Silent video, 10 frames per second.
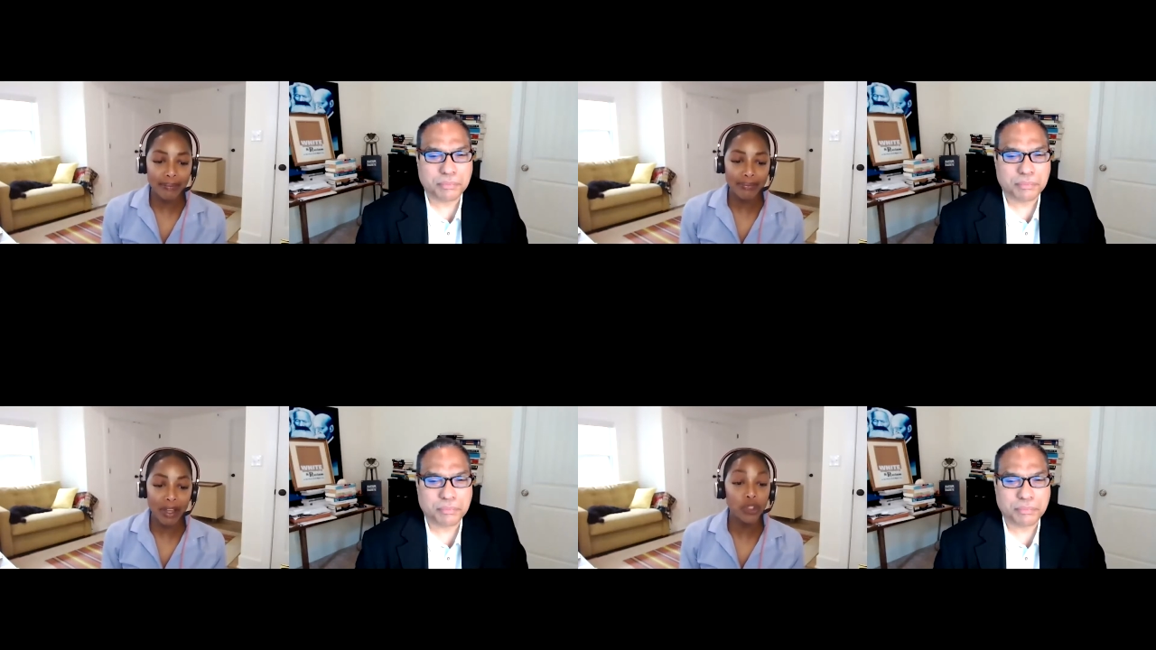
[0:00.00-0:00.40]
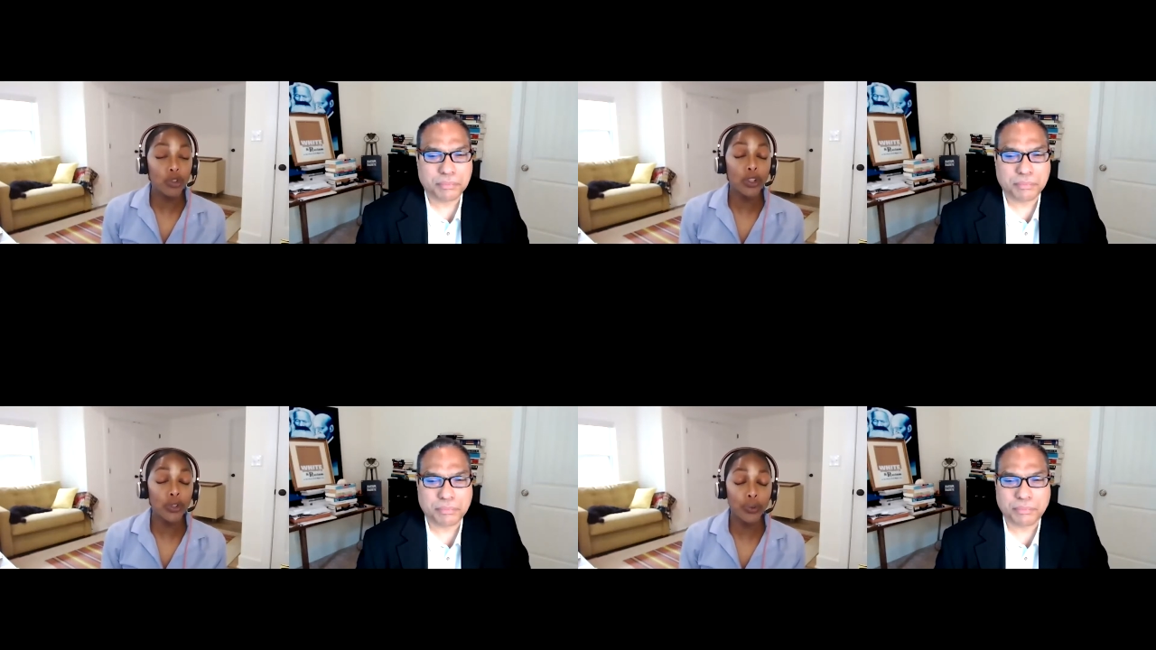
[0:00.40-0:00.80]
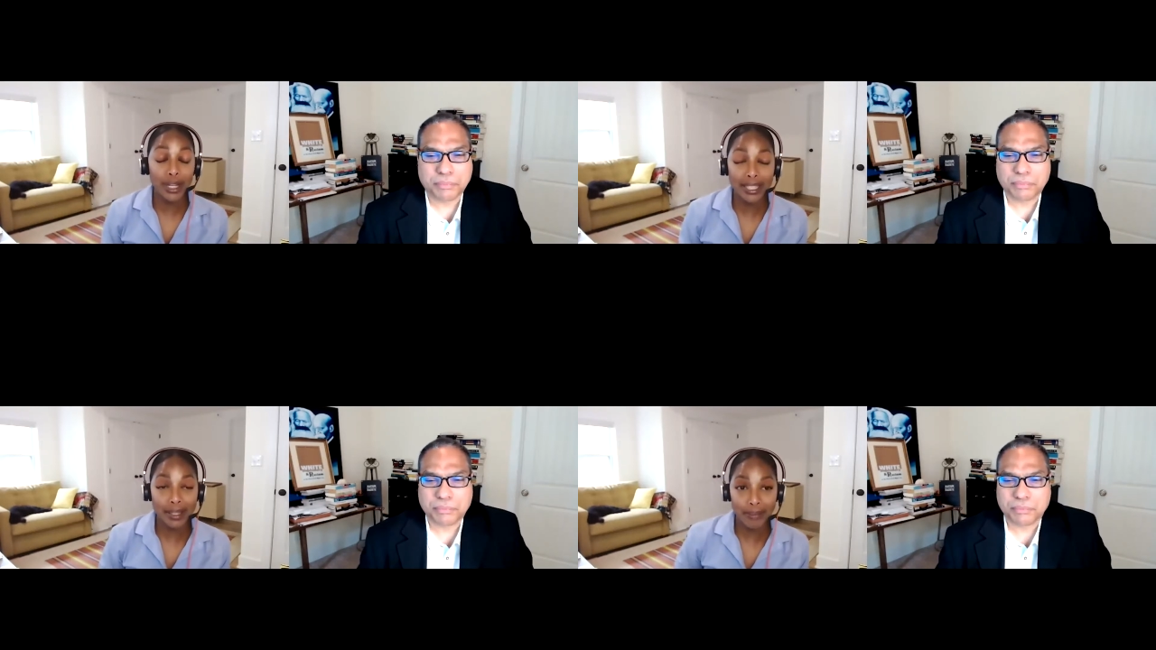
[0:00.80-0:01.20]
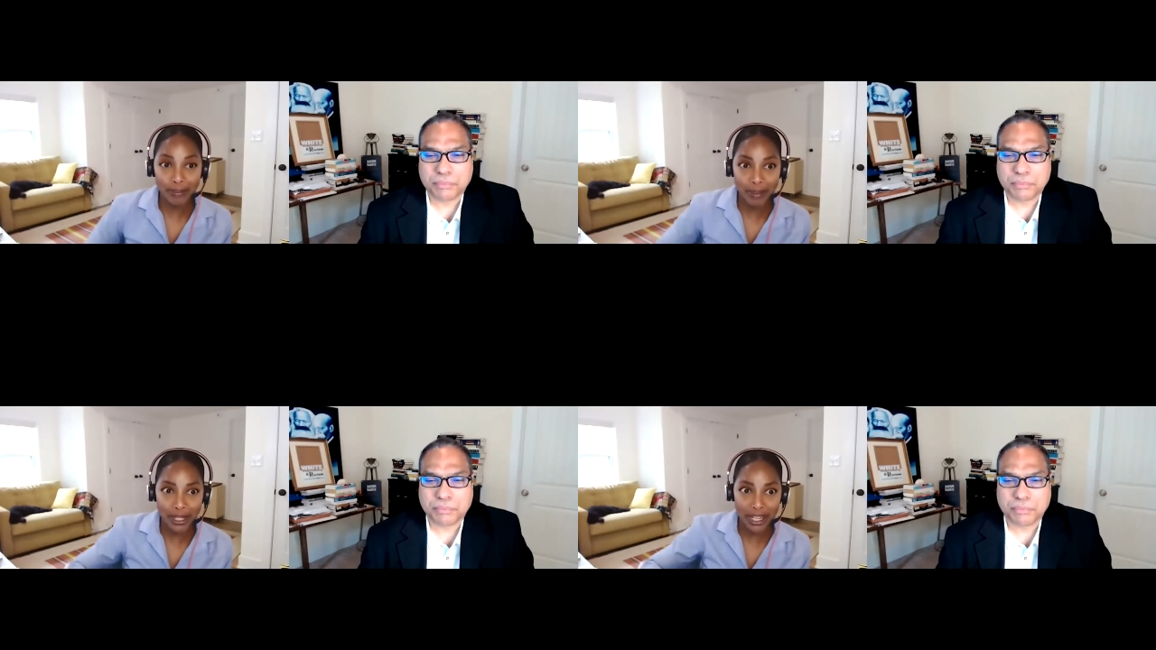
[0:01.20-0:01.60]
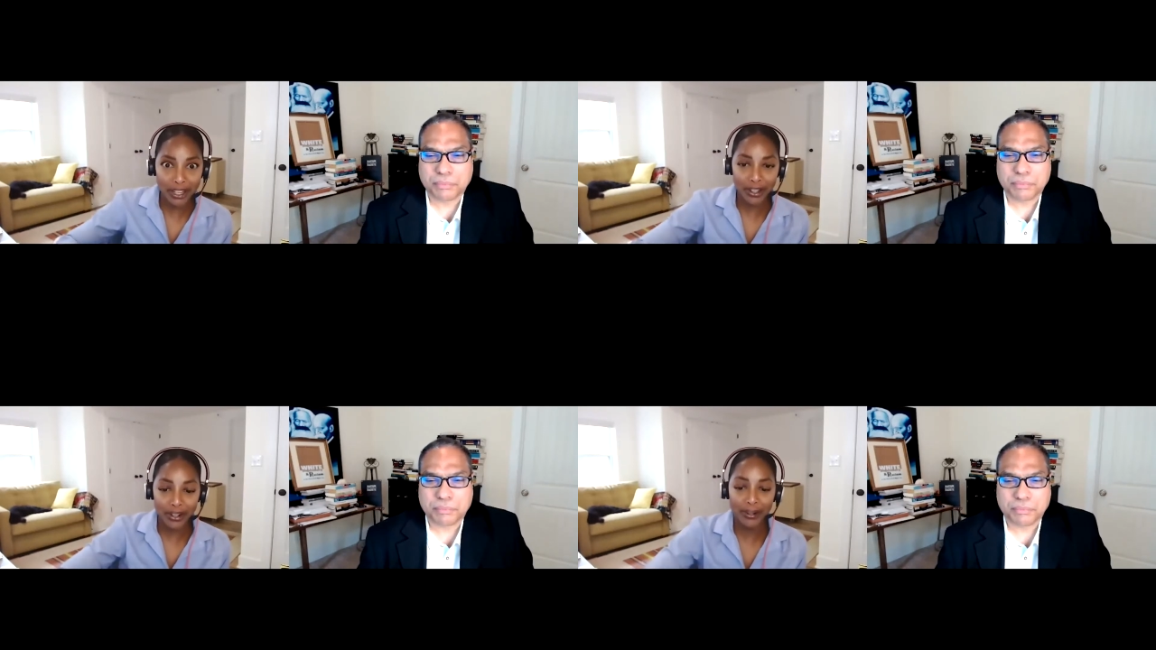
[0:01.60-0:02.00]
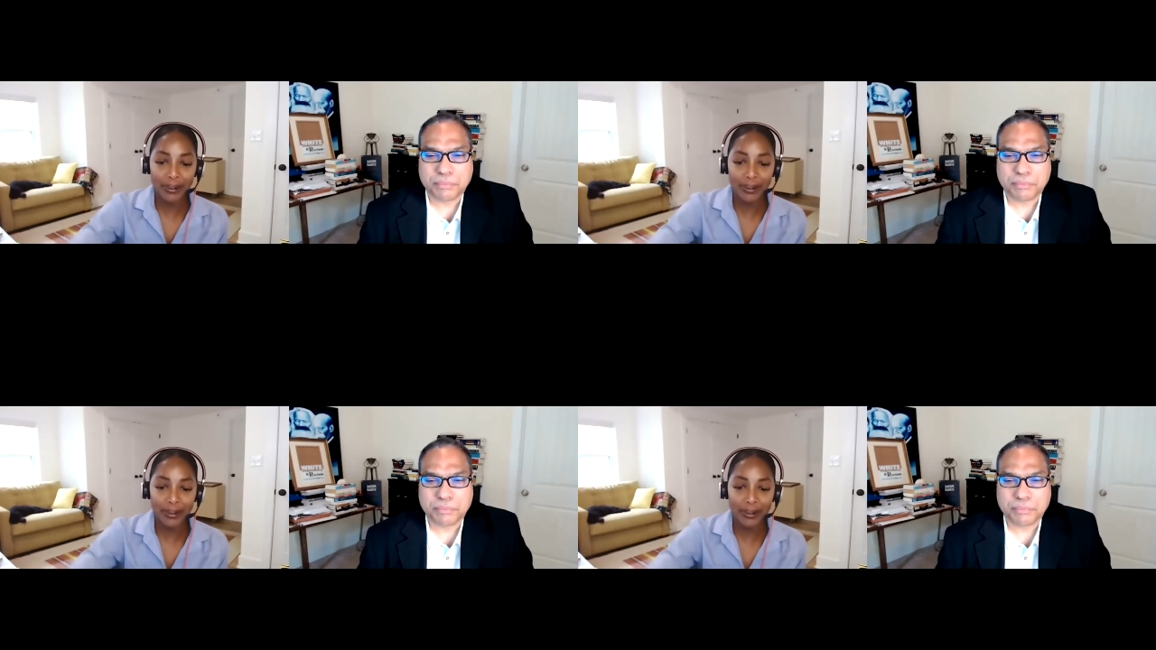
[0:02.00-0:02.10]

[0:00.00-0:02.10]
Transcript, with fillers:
Speaker 1: structural racism in particular.